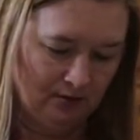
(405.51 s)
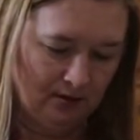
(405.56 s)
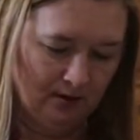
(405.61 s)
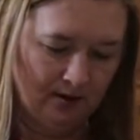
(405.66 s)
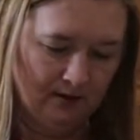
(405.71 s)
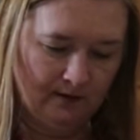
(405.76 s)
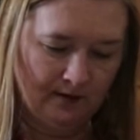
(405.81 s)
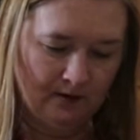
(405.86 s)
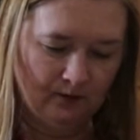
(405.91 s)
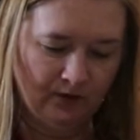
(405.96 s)

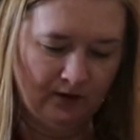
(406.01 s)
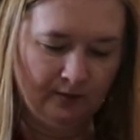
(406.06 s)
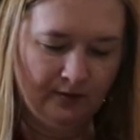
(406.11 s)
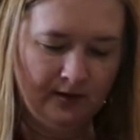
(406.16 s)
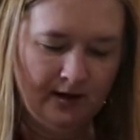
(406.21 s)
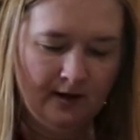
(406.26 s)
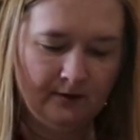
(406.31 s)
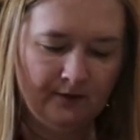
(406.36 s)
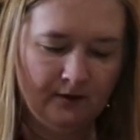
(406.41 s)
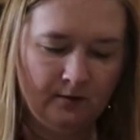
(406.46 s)
And then we
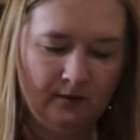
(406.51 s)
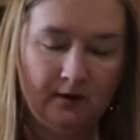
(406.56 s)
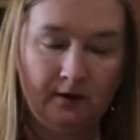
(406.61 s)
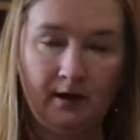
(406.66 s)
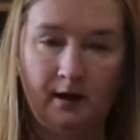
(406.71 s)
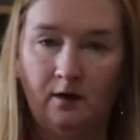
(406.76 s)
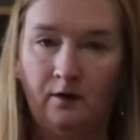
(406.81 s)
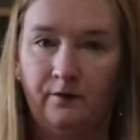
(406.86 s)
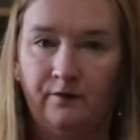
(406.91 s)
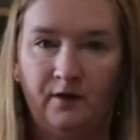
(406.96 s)
plop them in
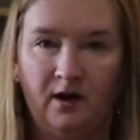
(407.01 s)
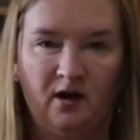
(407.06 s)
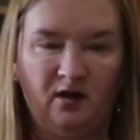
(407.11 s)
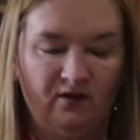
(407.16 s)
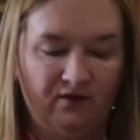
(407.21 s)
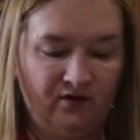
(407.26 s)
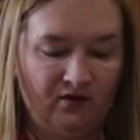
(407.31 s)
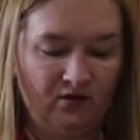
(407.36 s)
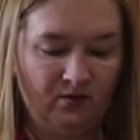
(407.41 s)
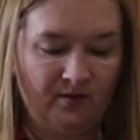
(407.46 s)
the air fryer
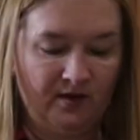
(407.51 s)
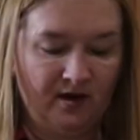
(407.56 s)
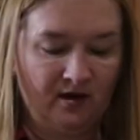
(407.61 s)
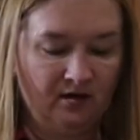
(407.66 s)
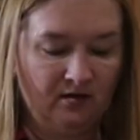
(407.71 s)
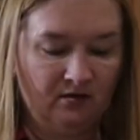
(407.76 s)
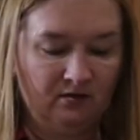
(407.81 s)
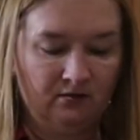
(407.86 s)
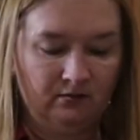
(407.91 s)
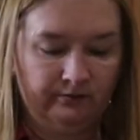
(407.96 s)
for
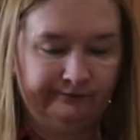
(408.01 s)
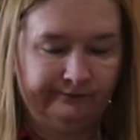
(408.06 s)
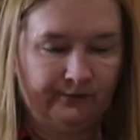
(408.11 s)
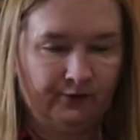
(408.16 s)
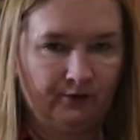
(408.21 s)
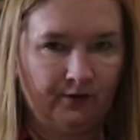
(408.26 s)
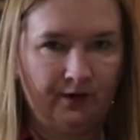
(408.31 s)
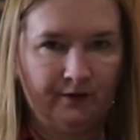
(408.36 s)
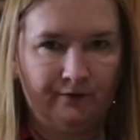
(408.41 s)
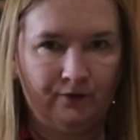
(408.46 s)
about
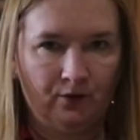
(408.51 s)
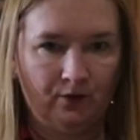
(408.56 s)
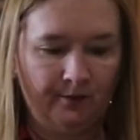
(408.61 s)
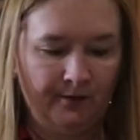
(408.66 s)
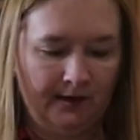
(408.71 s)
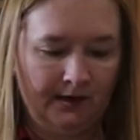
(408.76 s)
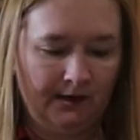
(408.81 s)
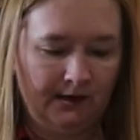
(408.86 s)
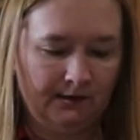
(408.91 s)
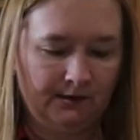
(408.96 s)
3 to 4
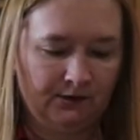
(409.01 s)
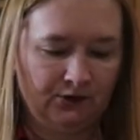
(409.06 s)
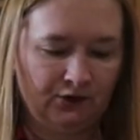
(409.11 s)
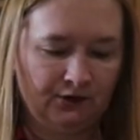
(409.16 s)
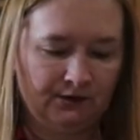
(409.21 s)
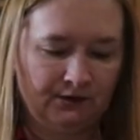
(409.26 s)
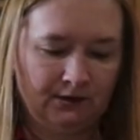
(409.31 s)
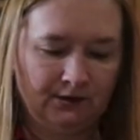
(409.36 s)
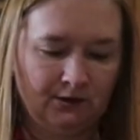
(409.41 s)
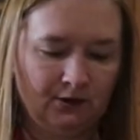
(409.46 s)
minutes,
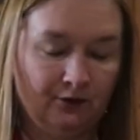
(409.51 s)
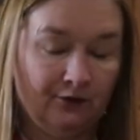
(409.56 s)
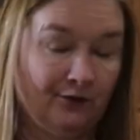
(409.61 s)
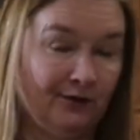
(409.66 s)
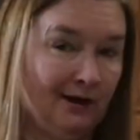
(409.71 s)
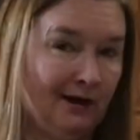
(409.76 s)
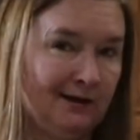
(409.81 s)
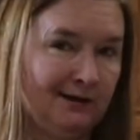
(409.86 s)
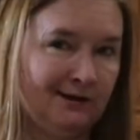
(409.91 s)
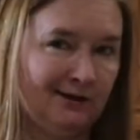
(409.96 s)
just until they're
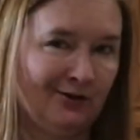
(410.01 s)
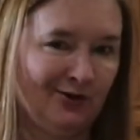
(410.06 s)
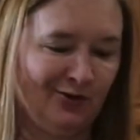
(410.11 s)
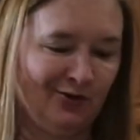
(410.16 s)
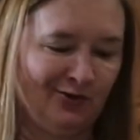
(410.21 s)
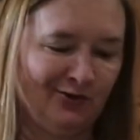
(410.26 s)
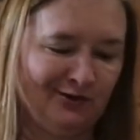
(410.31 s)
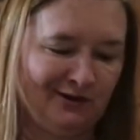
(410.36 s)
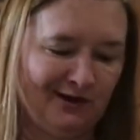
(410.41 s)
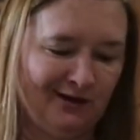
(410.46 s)
nice and
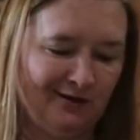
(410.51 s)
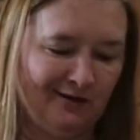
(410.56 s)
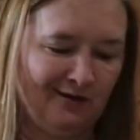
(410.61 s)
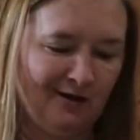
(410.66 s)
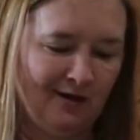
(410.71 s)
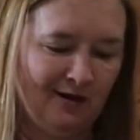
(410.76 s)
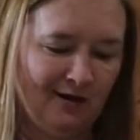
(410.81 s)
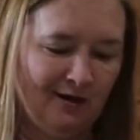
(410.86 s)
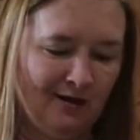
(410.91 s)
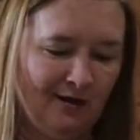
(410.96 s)
golden.
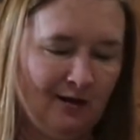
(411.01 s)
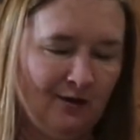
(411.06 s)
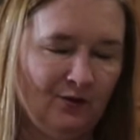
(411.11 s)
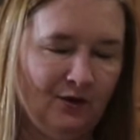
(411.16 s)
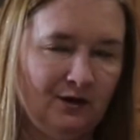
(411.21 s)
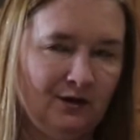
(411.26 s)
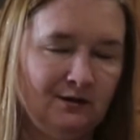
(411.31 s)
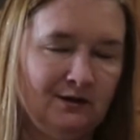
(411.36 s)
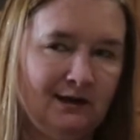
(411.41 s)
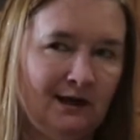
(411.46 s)
And
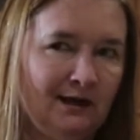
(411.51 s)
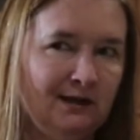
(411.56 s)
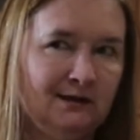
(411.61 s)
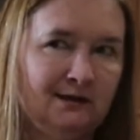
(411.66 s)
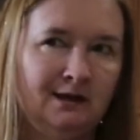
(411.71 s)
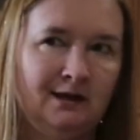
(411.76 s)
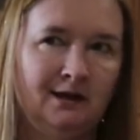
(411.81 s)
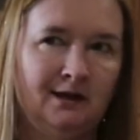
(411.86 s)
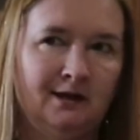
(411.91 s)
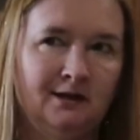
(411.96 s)
when you taste
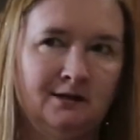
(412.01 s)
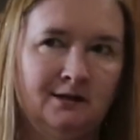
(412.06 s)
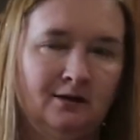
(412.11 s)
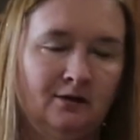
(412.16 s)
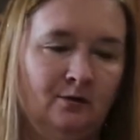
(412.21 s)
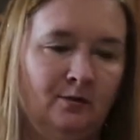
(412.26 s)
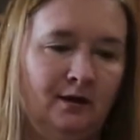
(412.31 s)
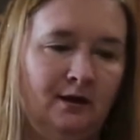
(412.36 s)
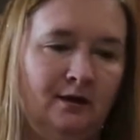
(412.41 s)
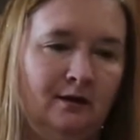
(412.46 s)
these,
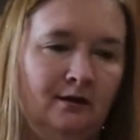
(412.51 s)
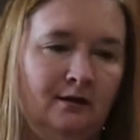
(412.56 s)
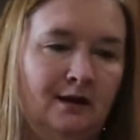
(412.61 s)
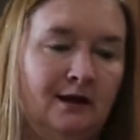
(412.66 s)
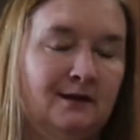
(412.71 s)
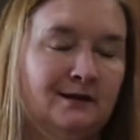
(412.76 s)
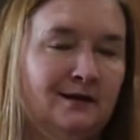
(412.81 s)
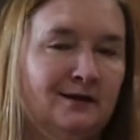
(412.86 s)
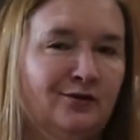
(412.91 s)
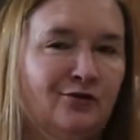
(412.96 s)
they'll be
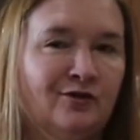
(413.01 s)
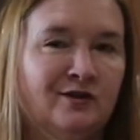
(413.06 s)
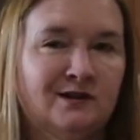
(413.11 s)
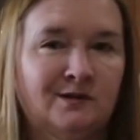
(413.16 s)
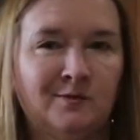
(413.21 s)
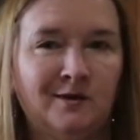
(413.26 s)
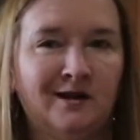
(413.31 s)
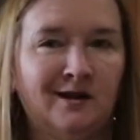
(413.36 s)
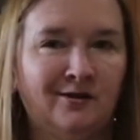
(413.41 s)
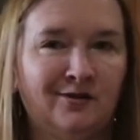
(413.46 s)
nice and
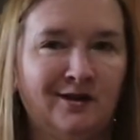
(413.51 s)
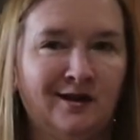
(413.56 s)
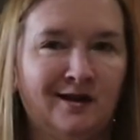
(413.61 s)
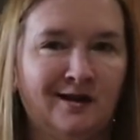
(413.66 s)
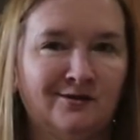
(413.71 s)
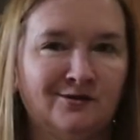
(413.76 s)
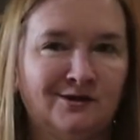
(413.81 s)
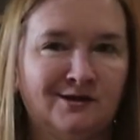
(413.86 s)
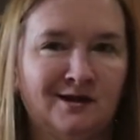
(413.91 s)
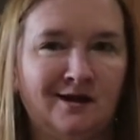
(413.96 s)
crispy on the
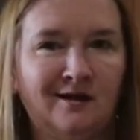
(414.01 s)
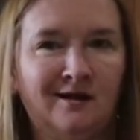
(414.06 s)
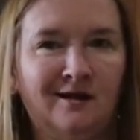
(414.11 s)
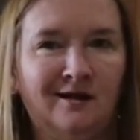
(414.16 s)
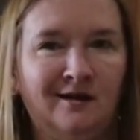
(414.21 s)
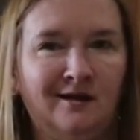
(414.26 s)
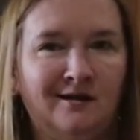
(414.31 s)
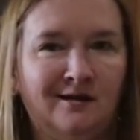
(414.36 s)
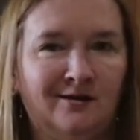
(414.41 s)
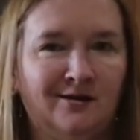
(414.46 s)

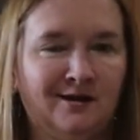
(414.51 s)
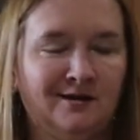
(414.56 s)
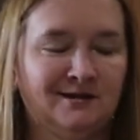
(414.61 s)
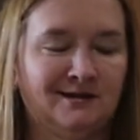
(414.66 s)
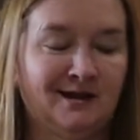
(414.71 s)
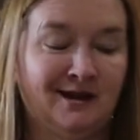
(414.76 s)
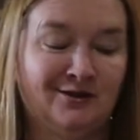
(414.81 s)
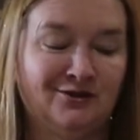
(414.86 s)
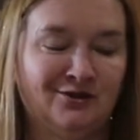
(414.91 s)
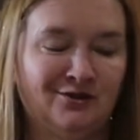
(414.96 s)
outside and then
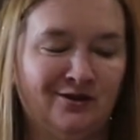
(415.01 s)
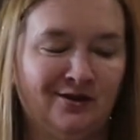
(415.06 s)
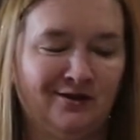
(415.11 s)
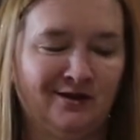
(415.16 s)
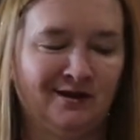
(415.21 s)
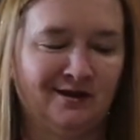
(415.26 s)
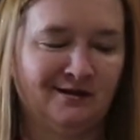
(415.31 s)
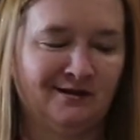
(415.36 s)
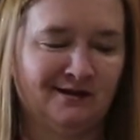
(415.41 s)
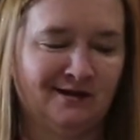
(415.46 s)
tender on
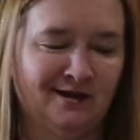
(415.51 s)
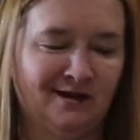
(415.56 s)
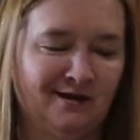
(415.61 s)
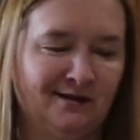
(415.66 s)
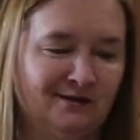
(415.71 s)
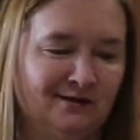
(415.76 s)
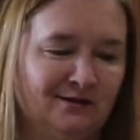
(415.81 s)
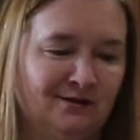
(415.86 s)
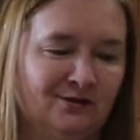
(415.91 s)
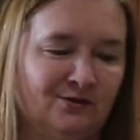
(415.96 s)
the
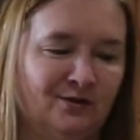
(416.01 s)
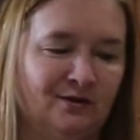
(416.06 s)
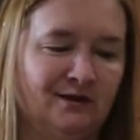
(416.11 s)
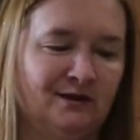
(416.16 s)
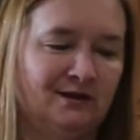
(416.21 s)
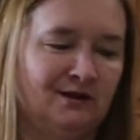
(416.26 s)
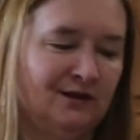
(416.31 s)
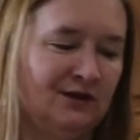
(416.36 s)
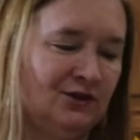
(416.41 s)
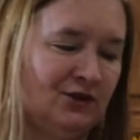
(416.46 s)
inside, so it's really
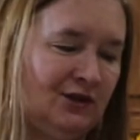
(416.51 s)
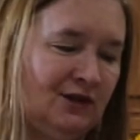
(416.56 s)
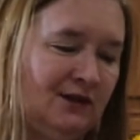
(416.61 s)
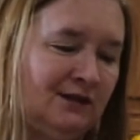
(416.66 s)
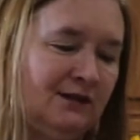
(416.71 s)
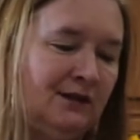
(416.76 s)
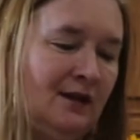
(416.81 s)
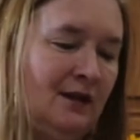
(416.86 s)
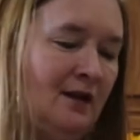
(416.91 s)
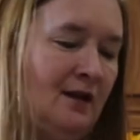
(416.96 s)

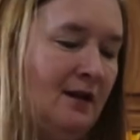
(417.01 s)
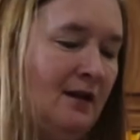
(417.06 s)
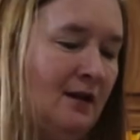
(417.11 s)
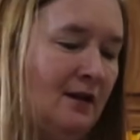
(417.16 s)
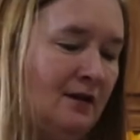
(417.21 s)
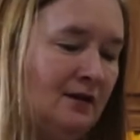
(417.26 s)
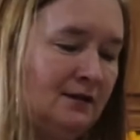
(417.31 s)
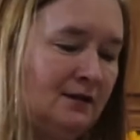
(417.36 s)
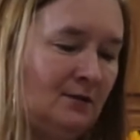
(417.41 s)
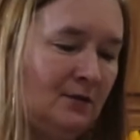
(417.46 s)
delicious.
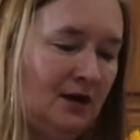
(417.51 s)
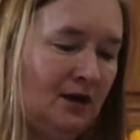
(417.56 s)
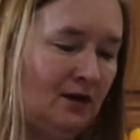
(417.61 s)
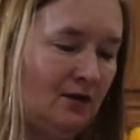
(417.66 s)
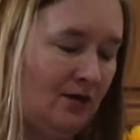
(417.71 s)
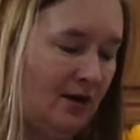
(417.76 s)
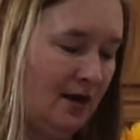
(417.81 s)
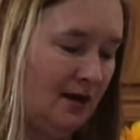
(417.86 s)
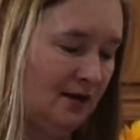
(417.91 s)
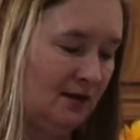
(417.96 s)
So I'm going to
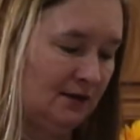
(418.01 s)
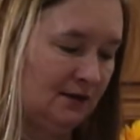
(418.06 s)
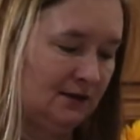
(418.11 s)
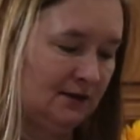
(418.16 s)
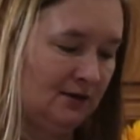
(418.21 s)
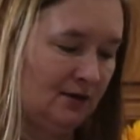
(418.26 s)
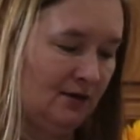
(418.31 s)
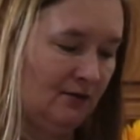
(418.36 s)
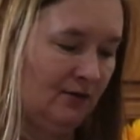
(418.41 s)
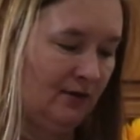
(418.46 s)
go ahead and
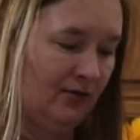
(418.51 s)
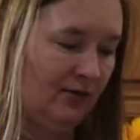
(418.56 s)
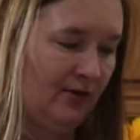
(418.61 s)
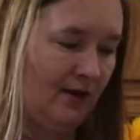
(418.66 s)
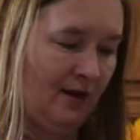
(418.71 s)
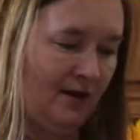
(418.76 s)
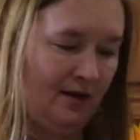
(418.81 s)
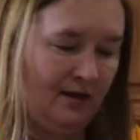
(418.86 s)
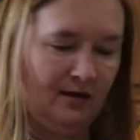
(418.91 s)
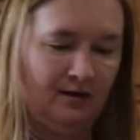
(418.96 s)
start with
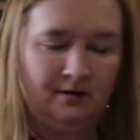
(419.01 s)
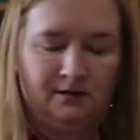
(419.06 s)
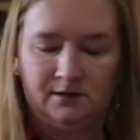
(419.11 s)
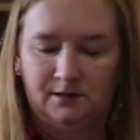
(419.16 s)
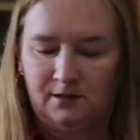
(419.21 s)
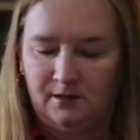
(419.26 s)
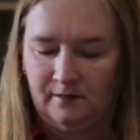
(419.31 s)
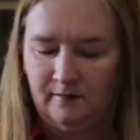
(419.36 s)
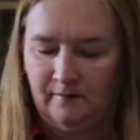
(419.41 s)
that.